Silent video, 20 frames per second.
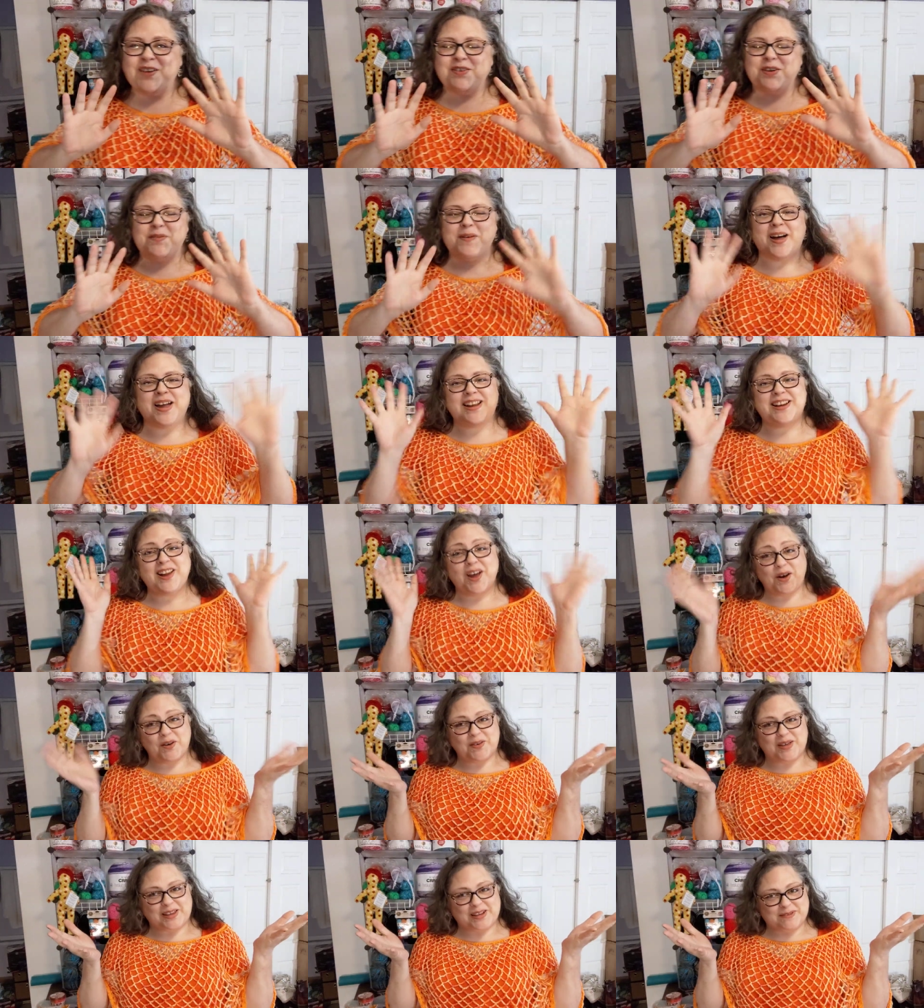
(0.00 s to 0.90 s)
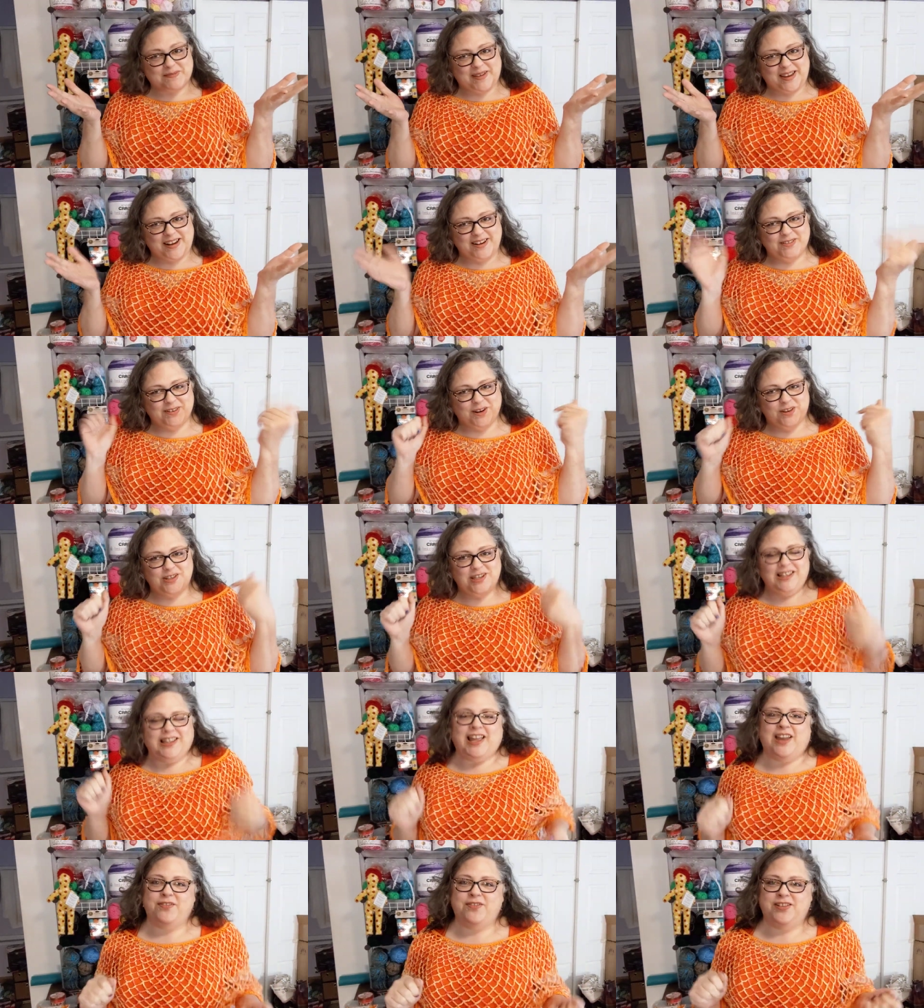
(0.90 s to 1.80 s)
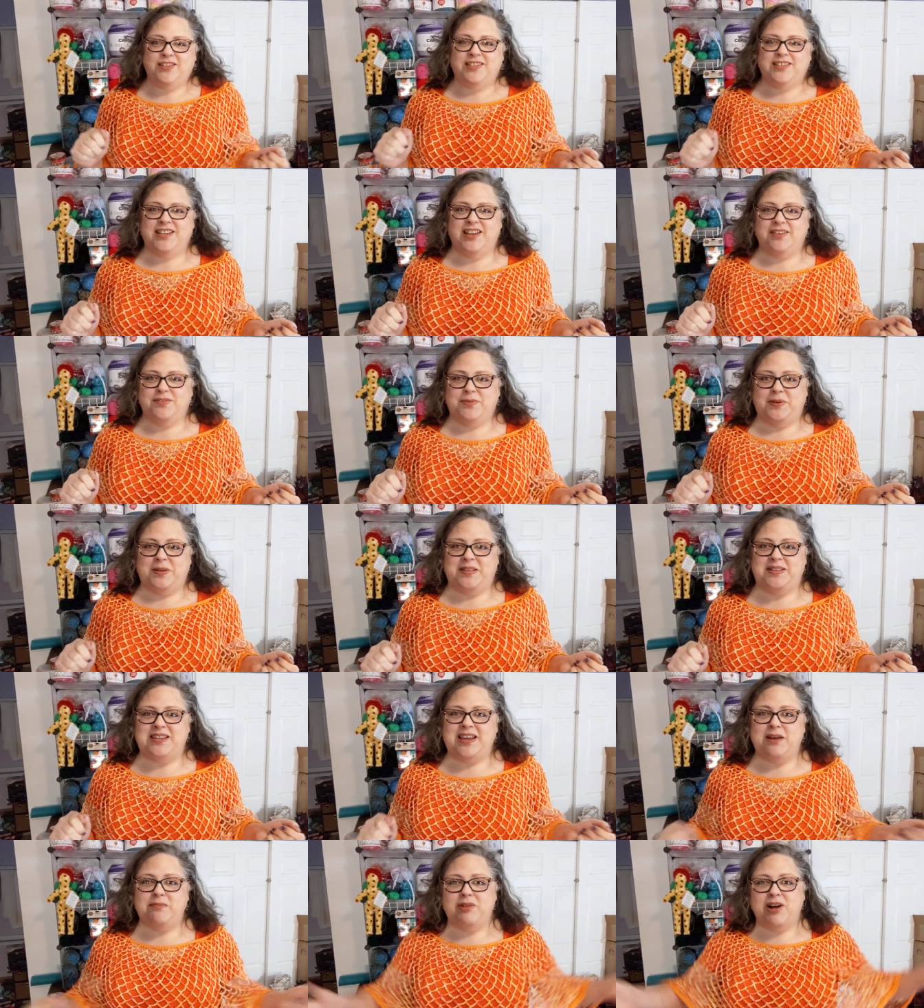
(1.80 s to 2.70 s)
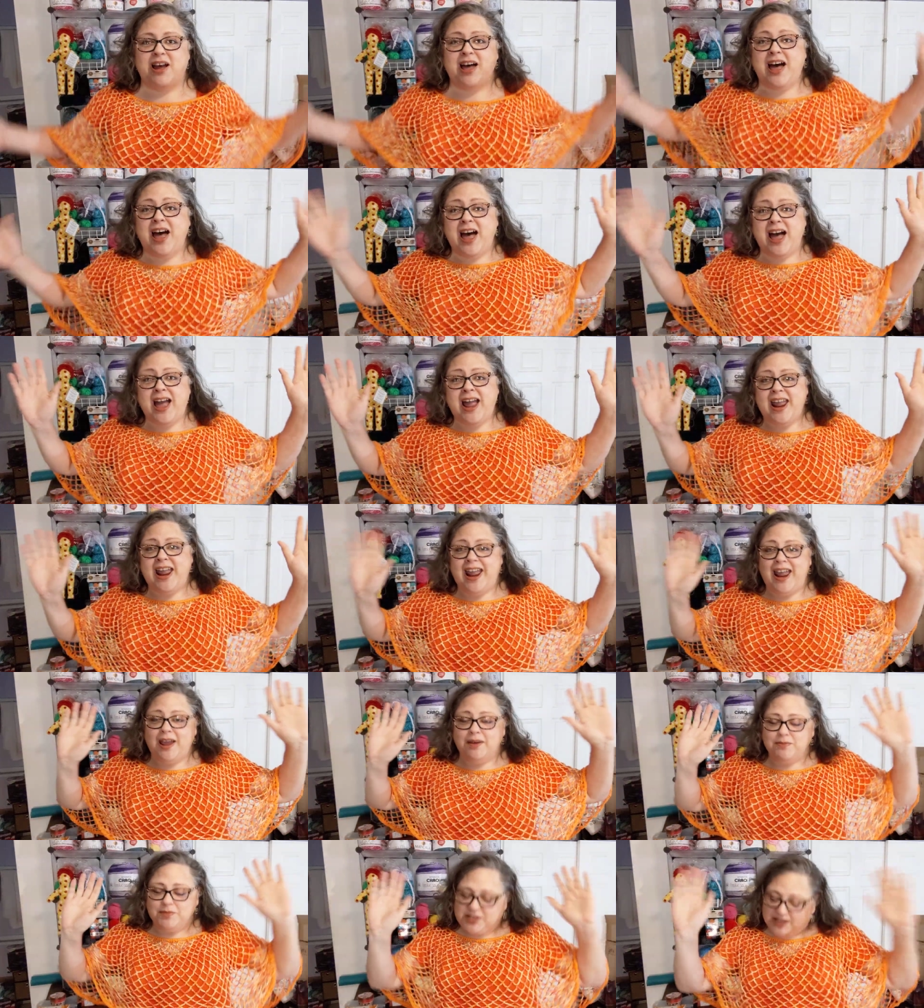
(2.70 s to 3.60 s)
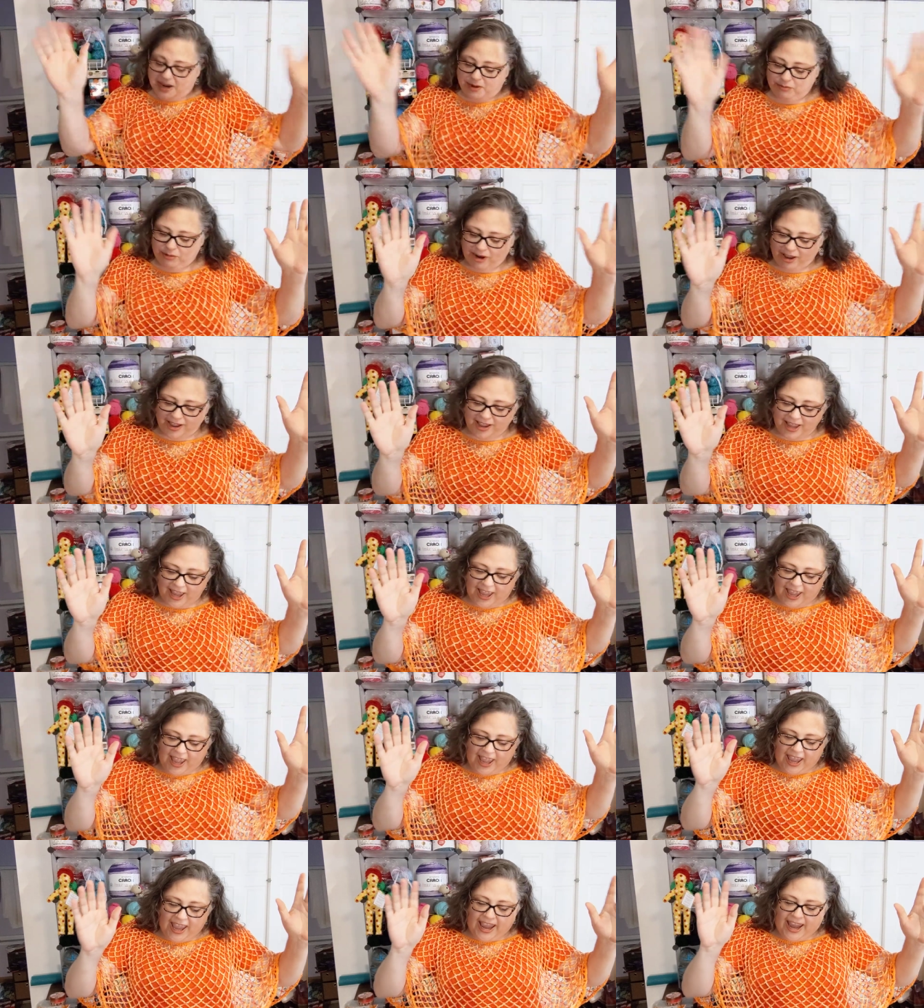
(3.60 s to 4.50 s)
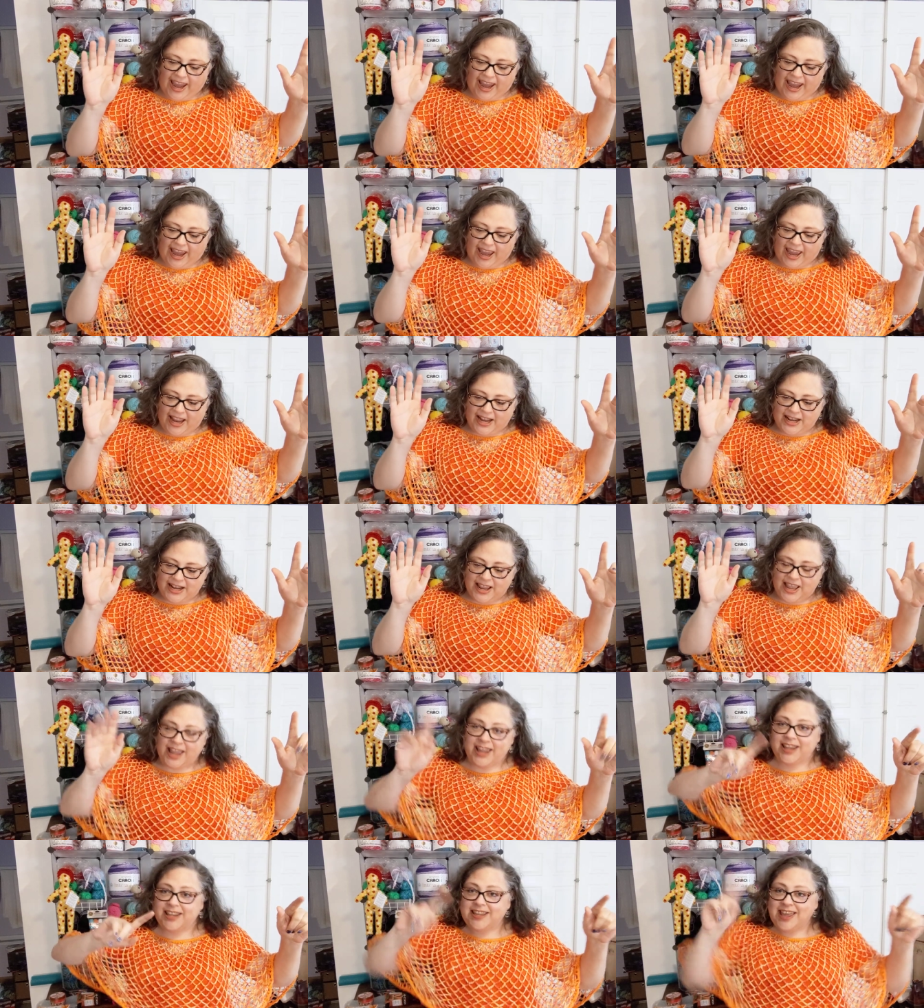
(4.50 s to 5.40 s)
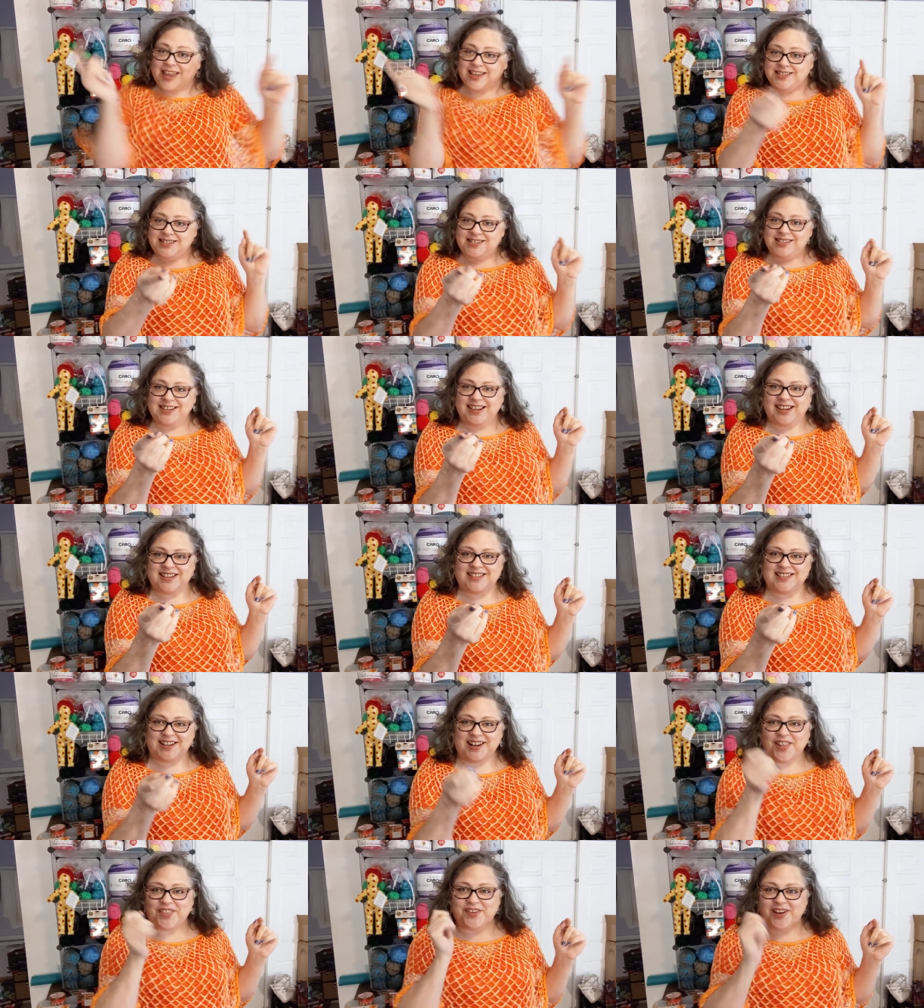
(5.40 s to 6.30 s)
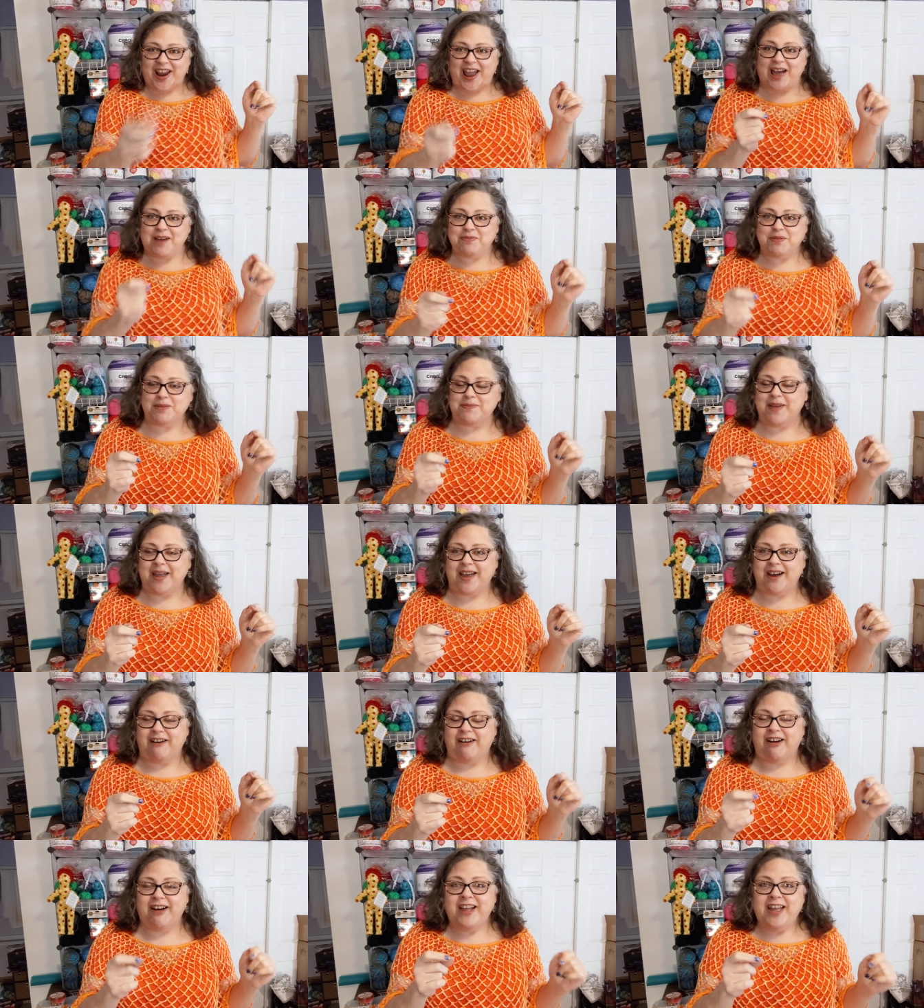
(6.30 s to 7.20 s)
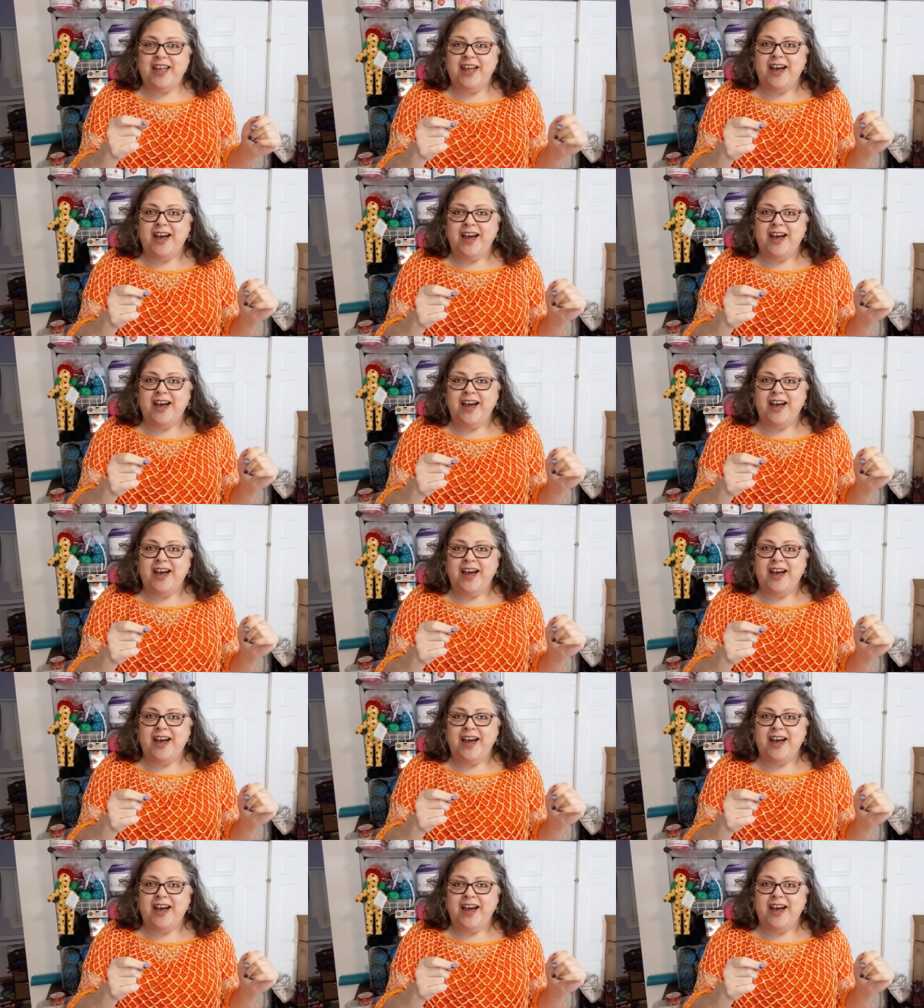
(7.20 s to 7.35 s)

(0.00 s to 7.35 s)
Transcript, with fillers: everyone, welcome in Crochet Life and Stuff with Deborah. I am Deborah, and yes, it's another happy mail.